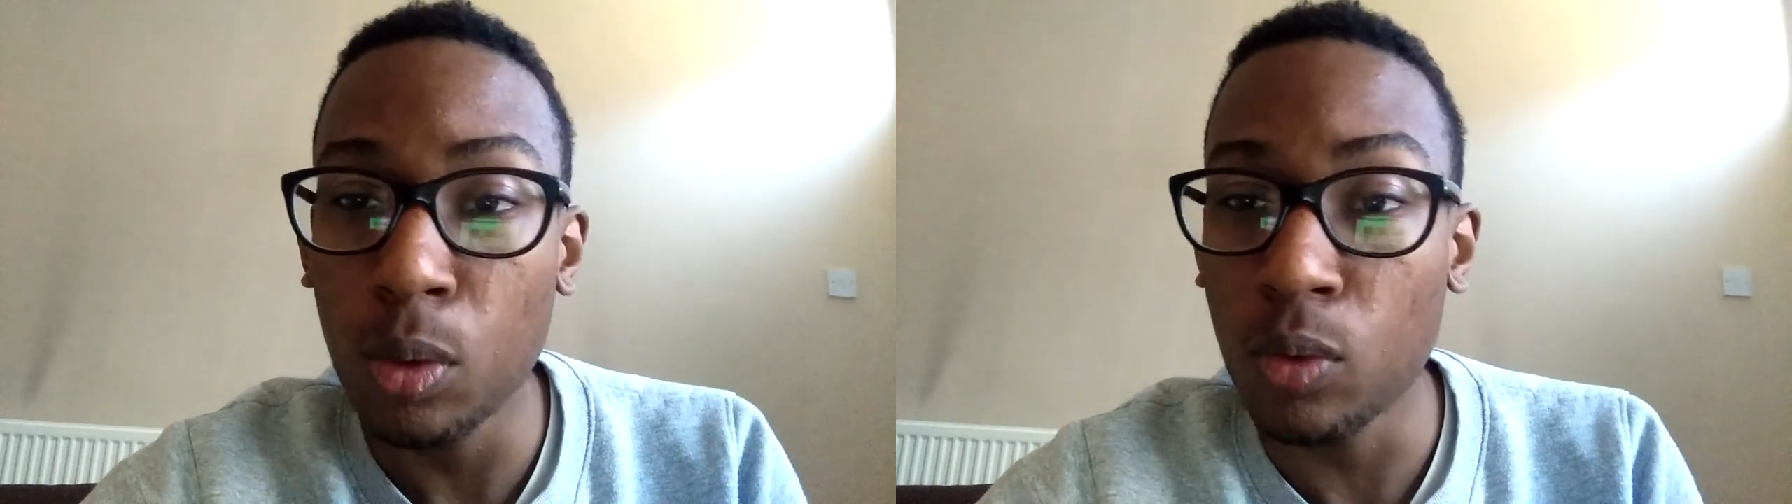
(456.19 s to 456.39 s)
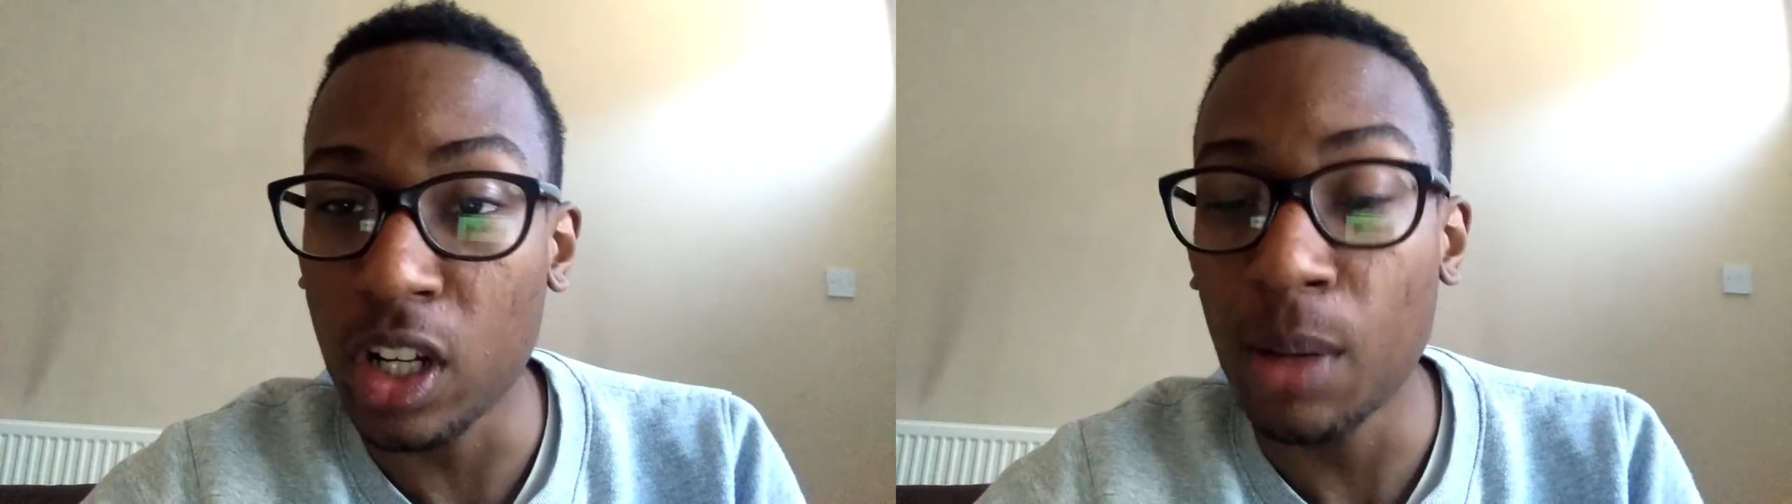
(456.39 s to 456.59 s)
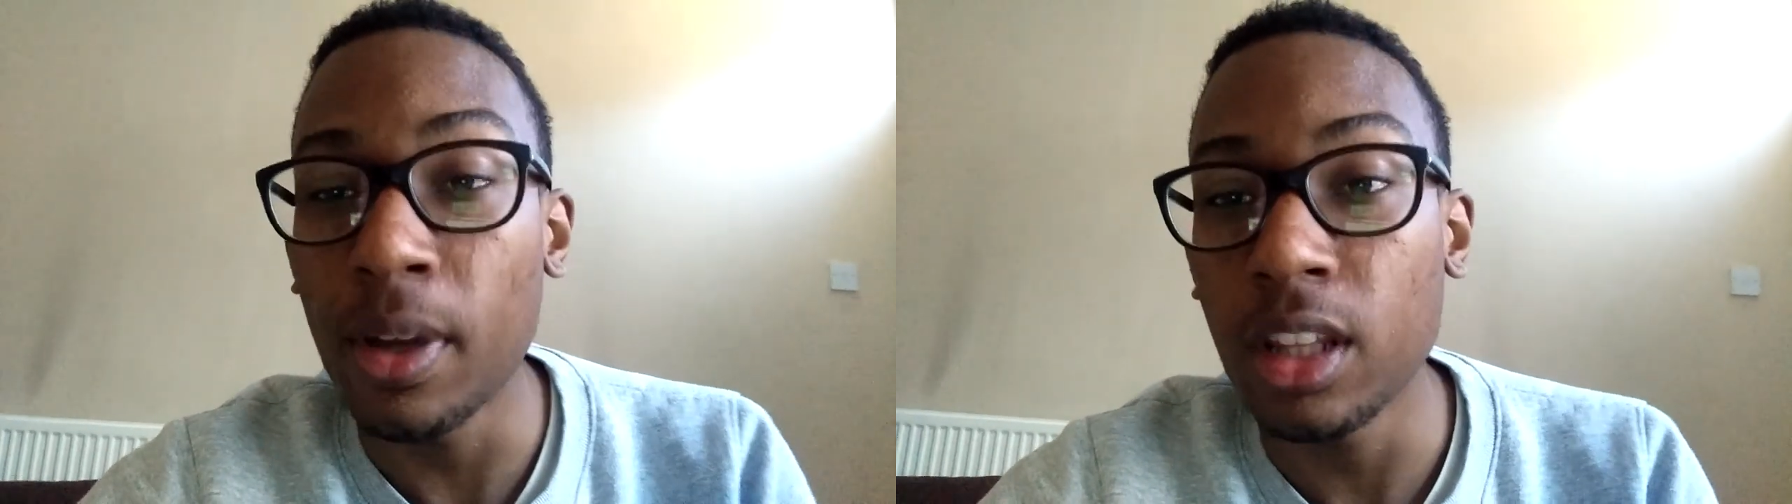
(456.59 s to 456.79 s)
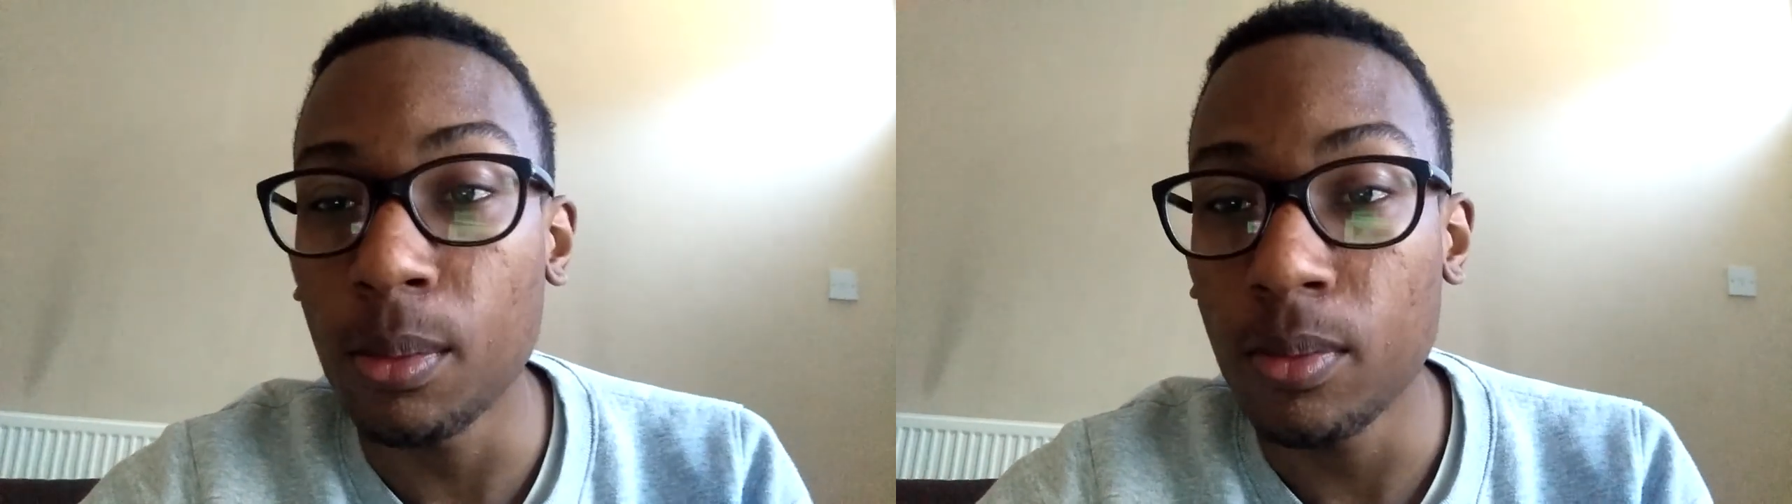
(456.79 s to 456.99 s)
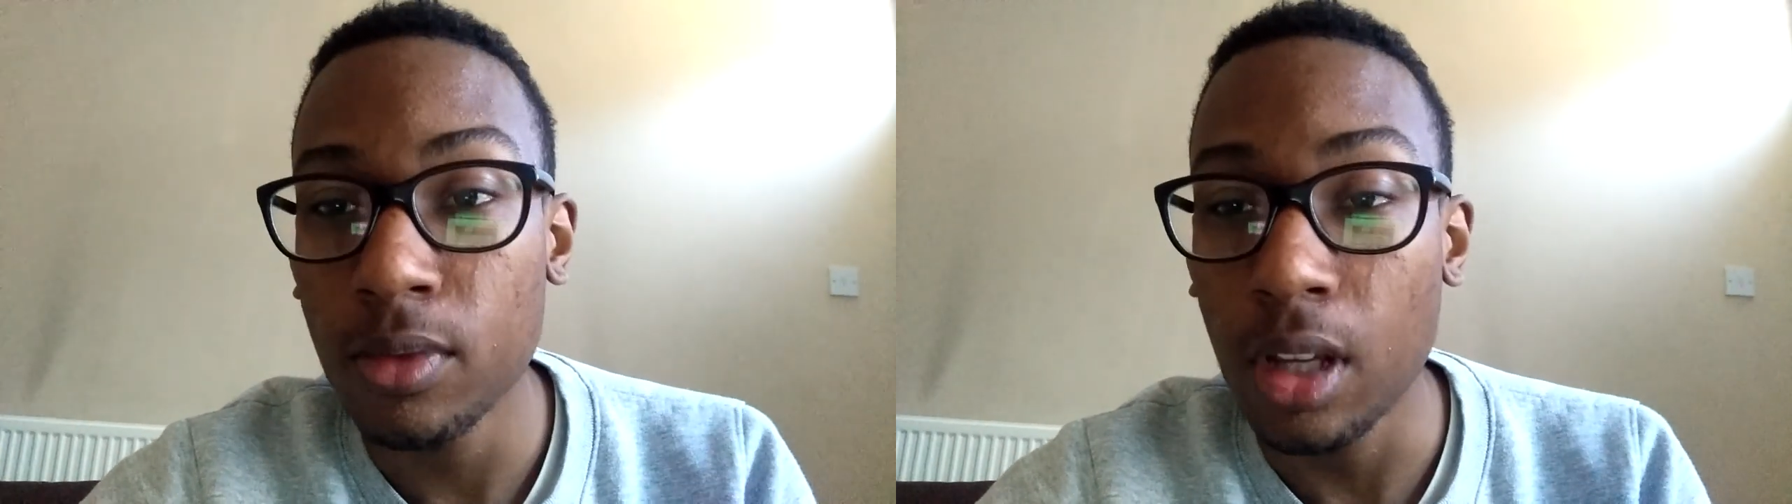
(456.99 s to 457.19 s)
would recommend
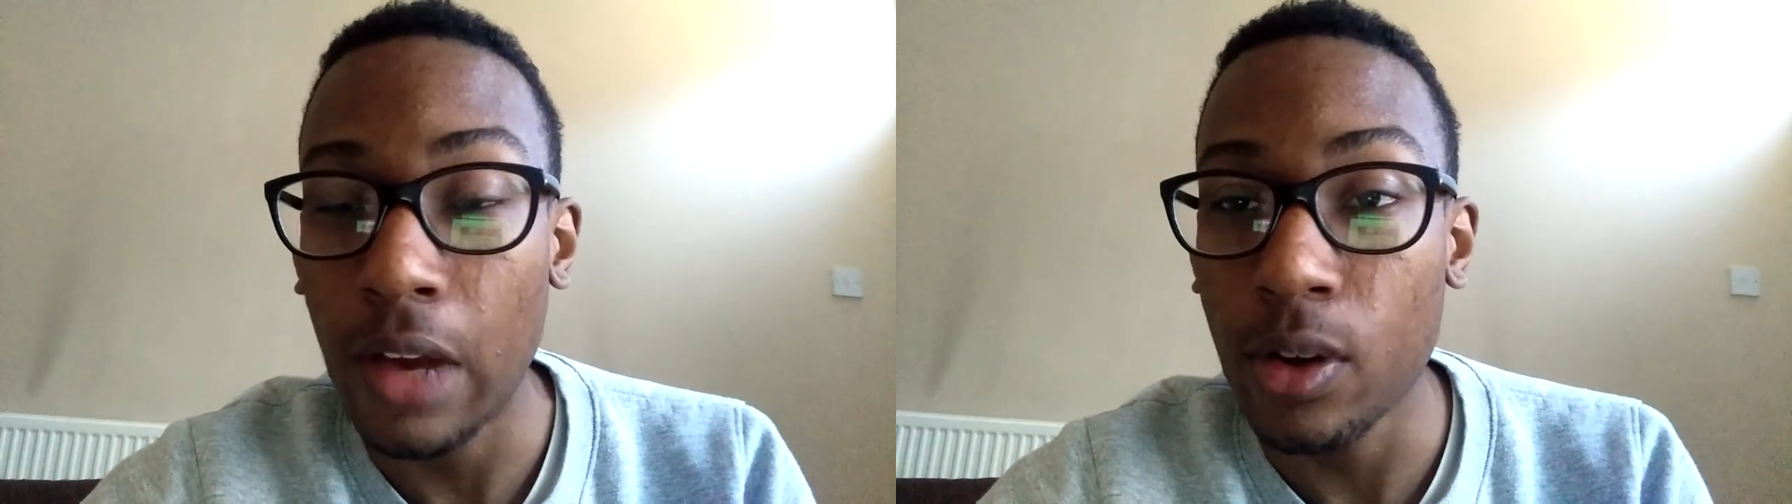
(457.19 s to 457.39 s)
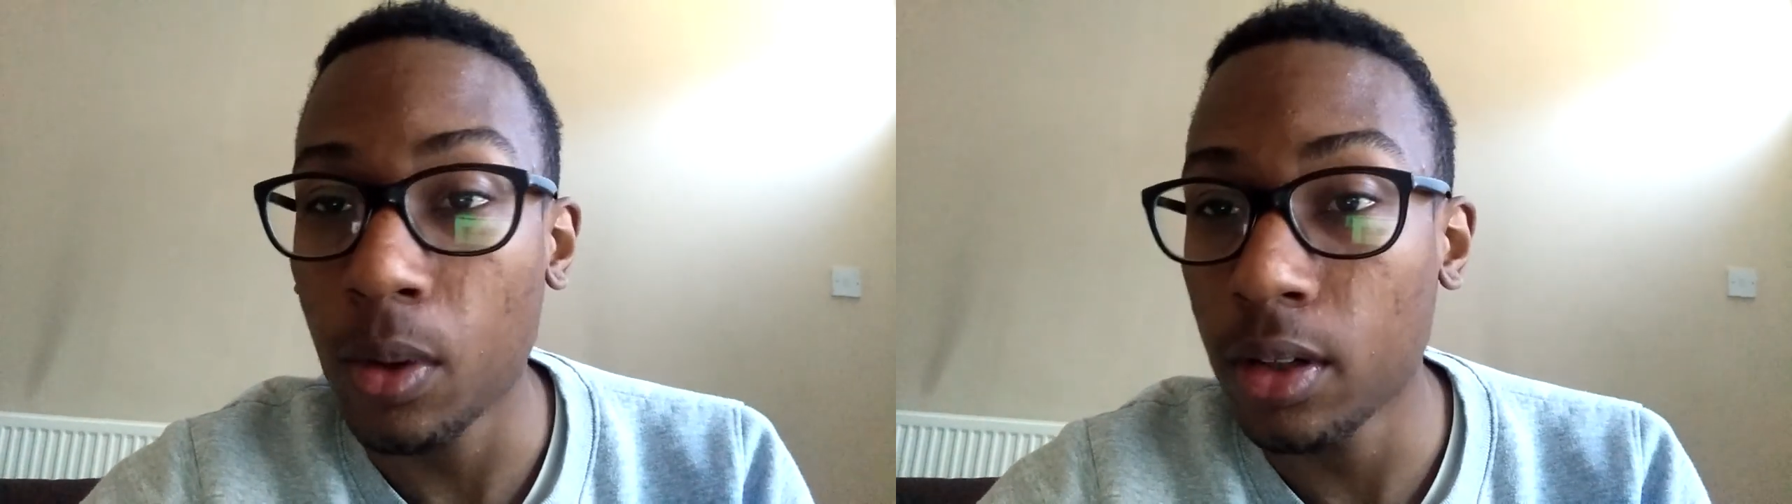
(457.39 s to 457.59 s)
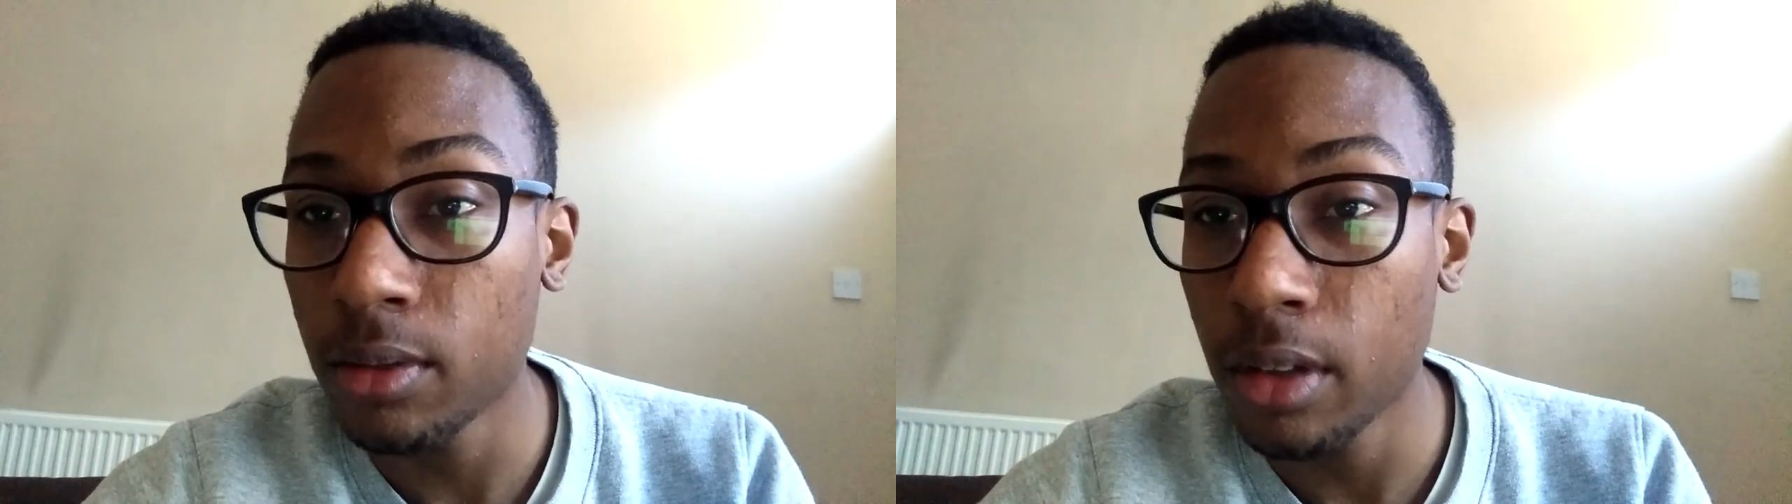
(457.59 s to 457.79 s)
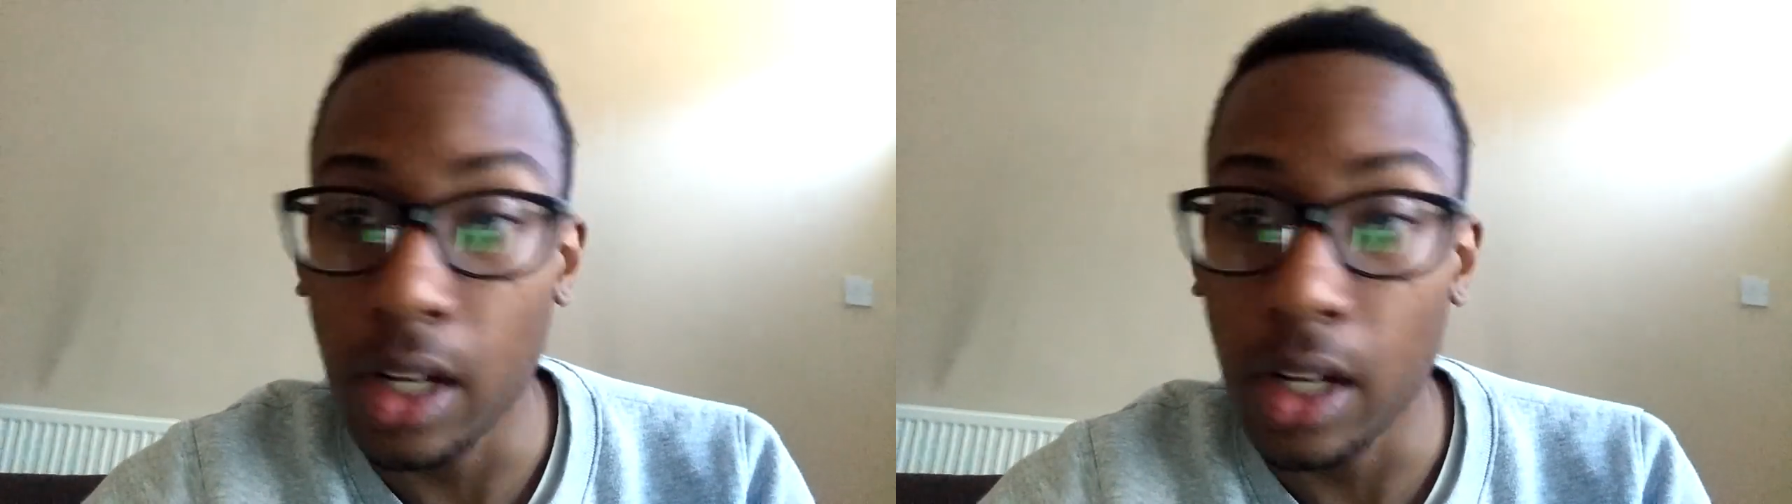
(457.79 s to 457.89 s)
them to everyone